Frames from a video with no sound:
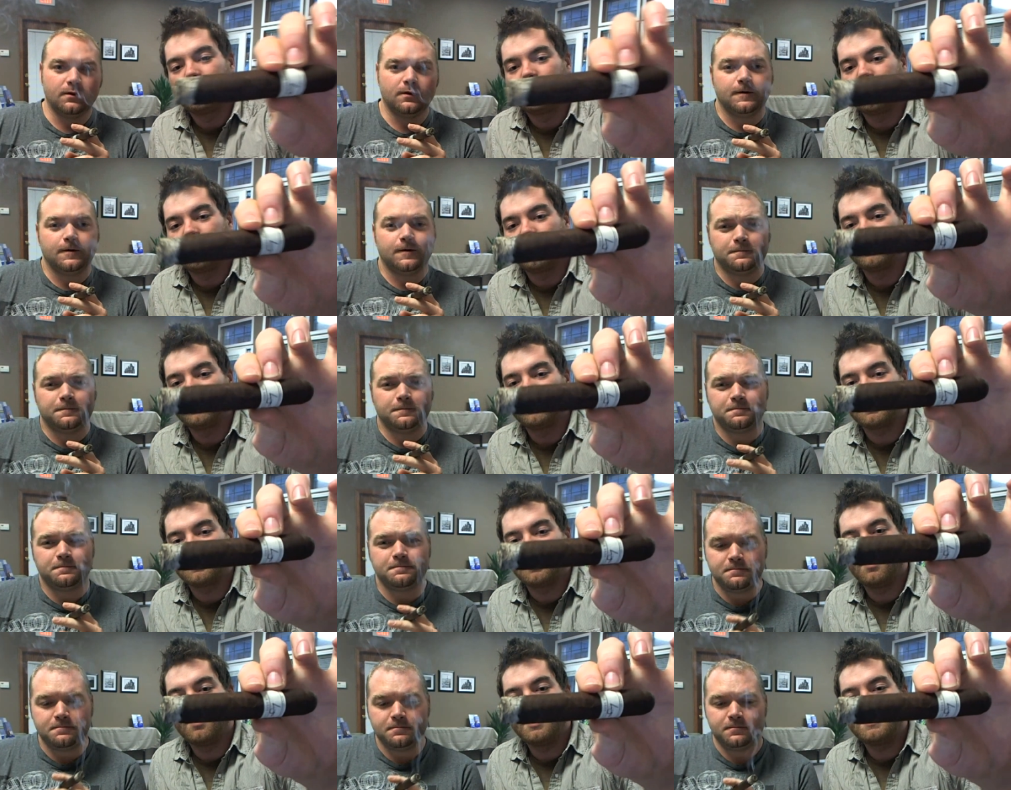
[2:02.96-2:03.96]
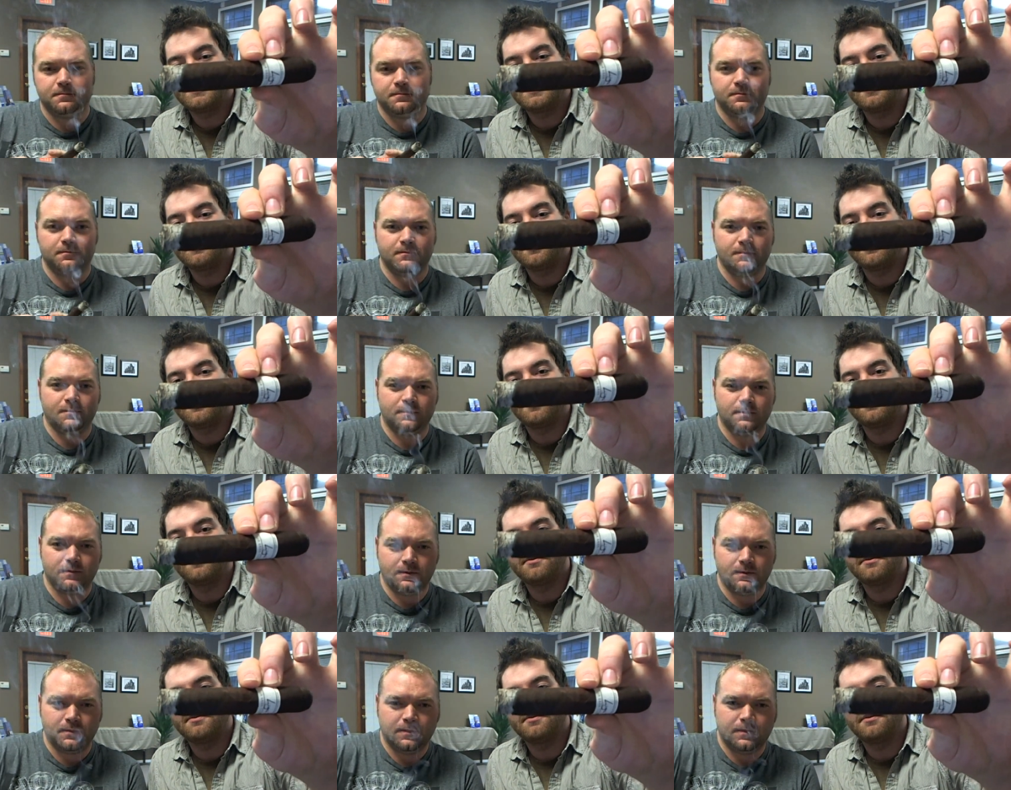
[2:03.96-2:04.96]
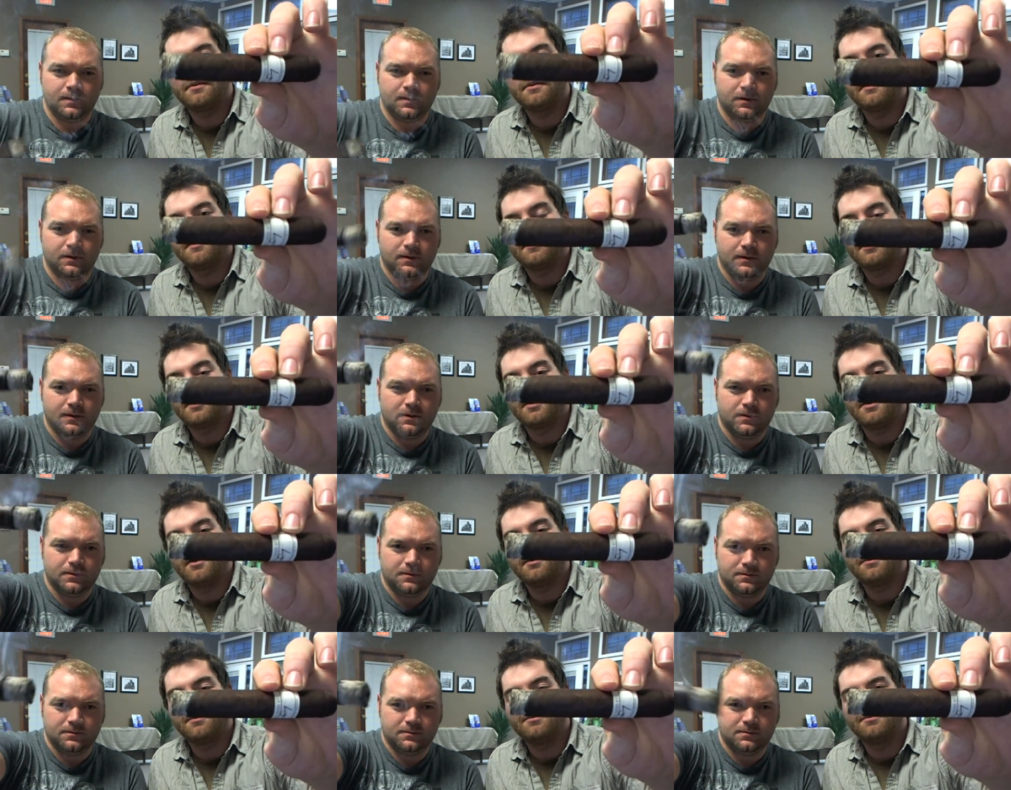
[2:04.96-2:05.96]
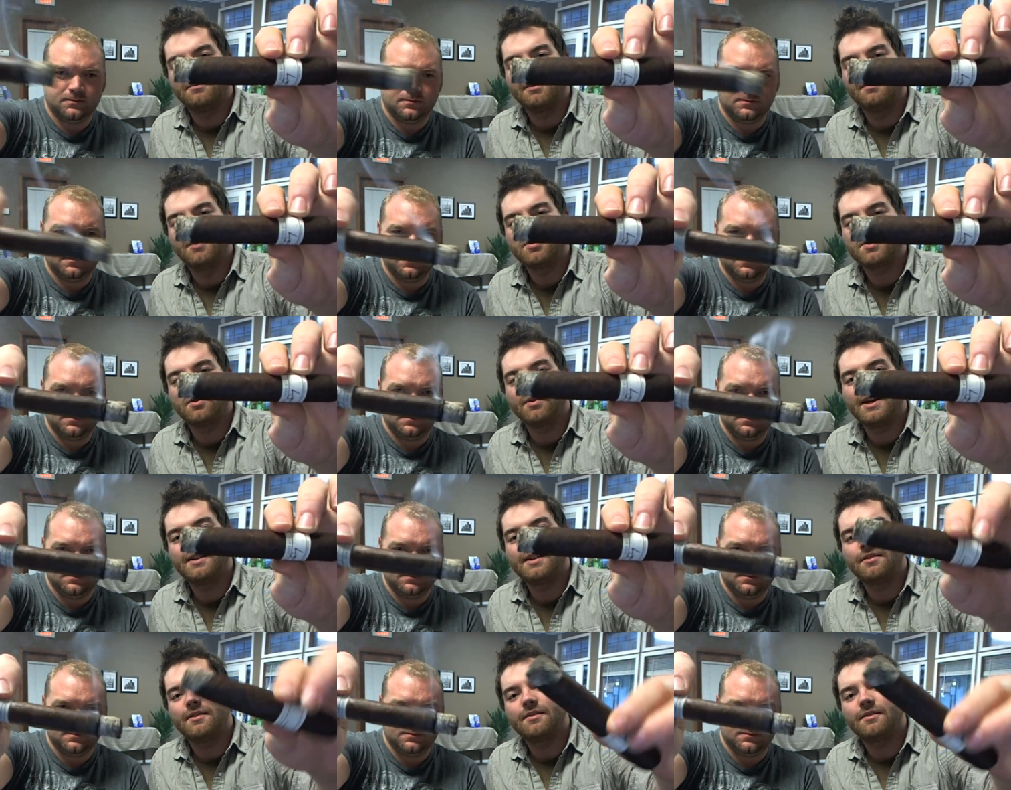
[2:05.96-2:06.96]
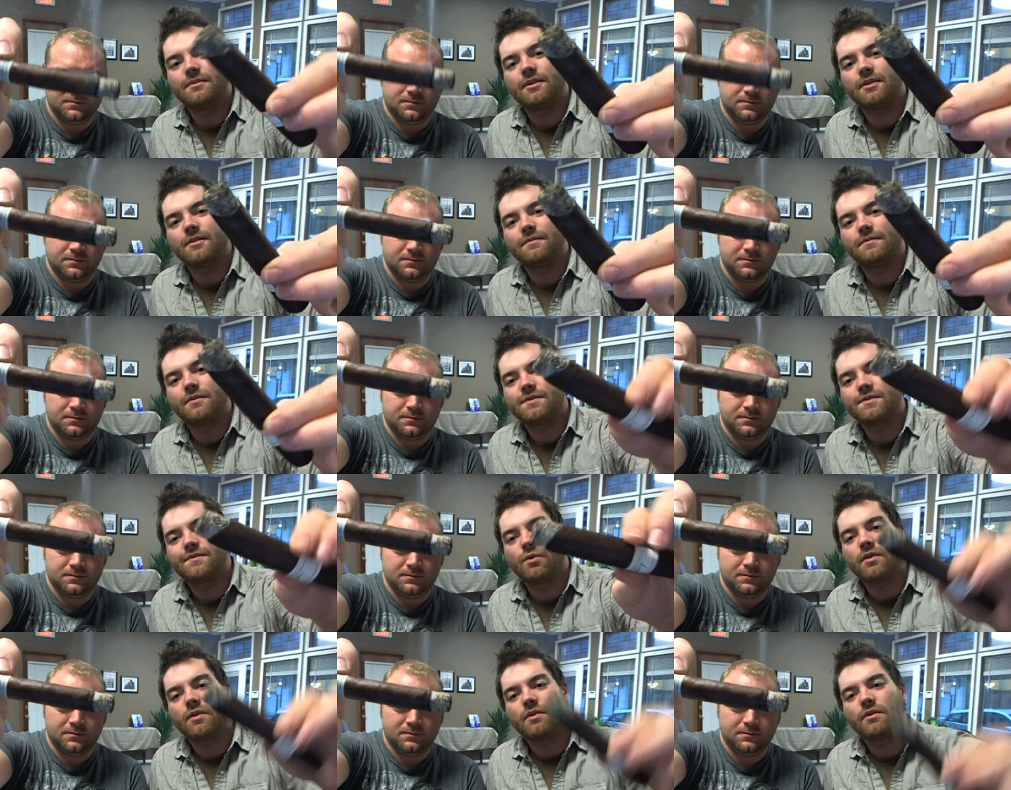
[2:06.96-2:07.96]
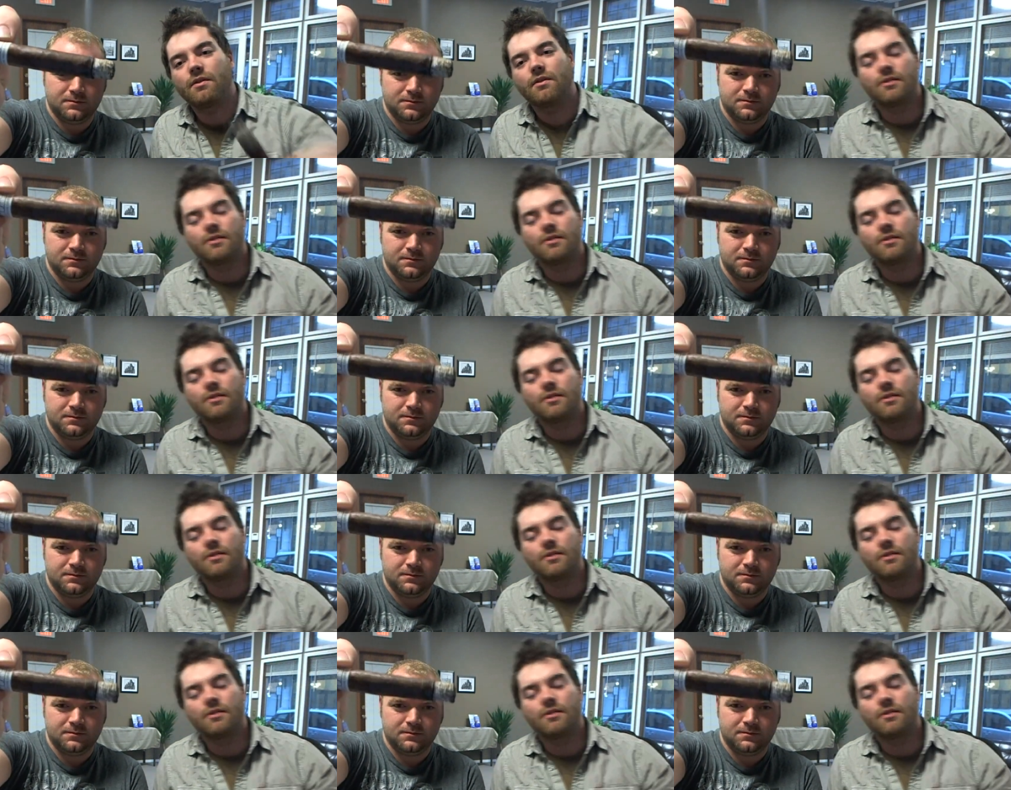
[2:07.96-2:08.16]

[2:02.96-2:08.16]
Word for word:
Speaker 1: you know just a little ways into the you know m most of the way into the the first fourth.